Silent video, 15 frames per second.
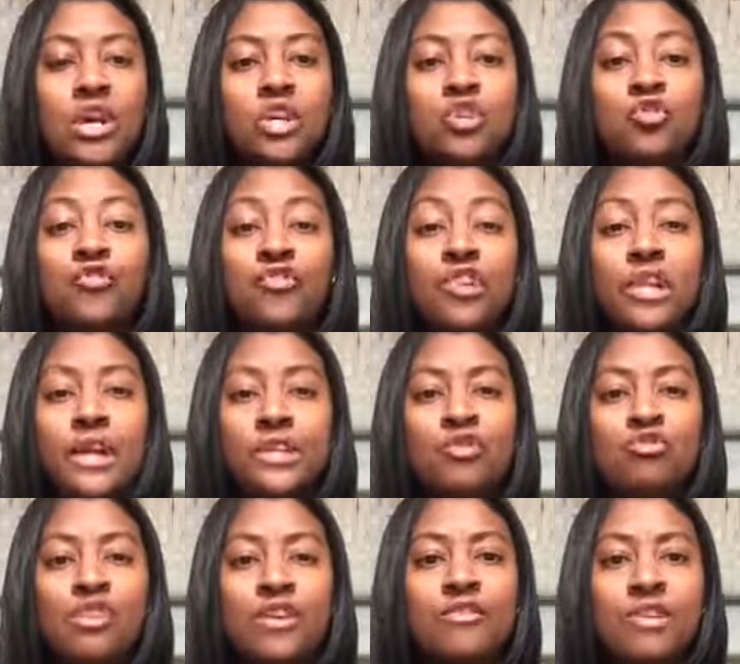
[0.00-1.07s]
You feel like
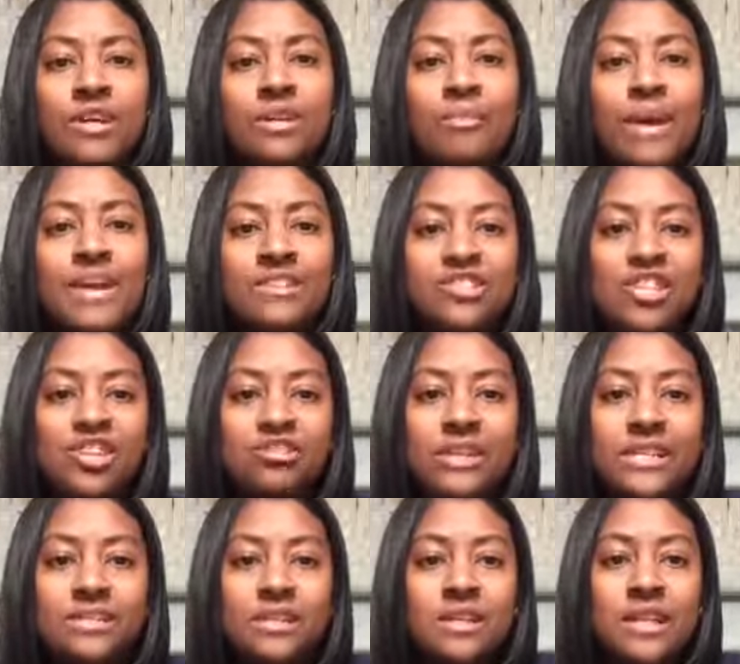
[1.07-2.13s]
you're never going to make it to your
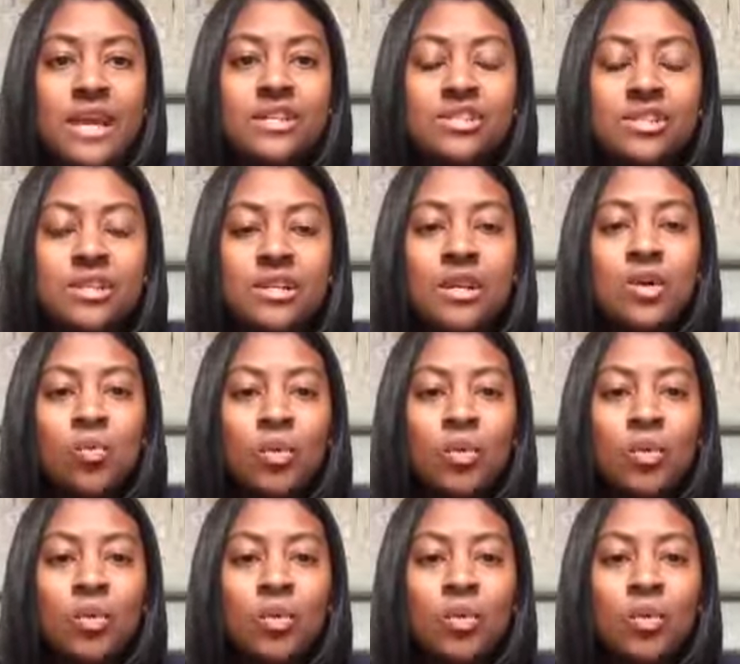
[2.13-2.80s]
destination,